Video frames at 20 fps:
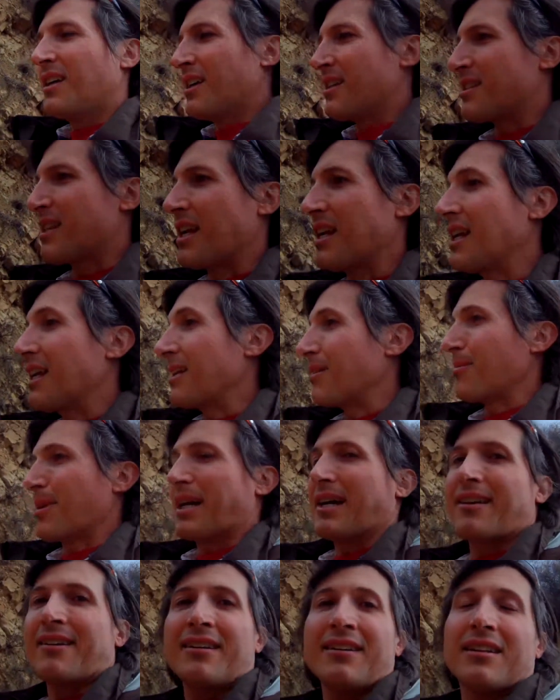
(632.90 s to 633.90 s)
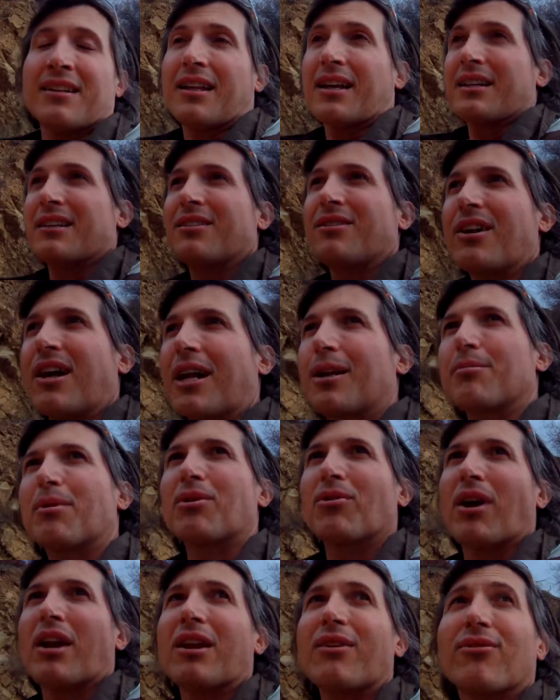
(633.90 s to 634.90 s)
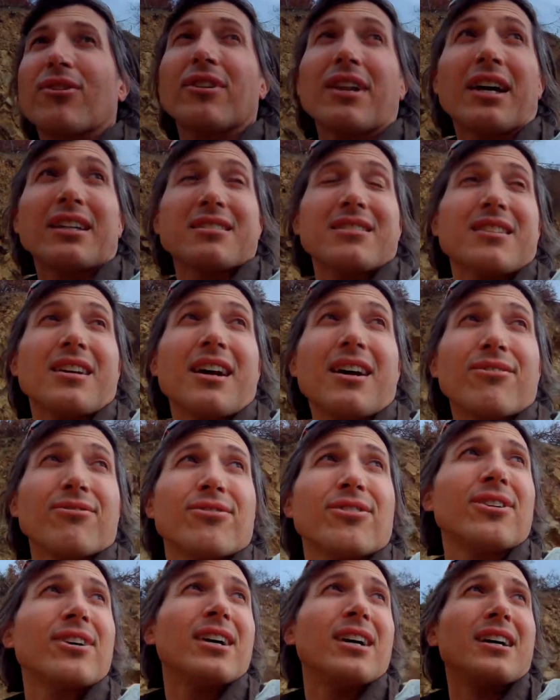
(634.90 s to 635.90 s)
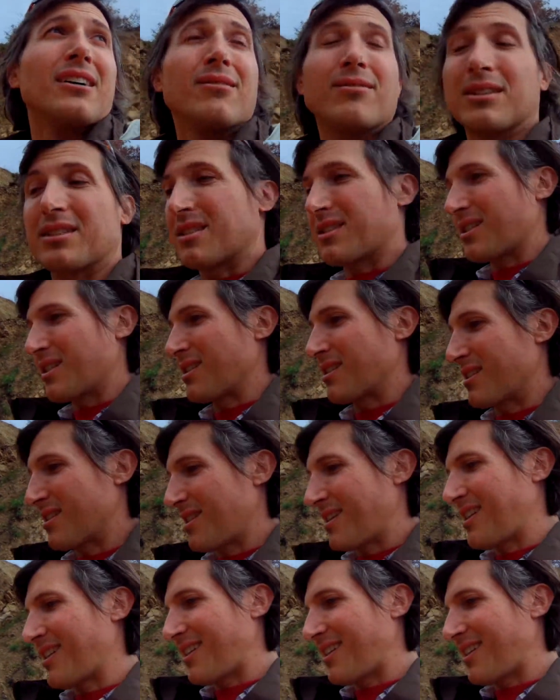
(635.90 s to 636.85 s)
it's India, man. Like, you gotta be ready for that stuff. It's just,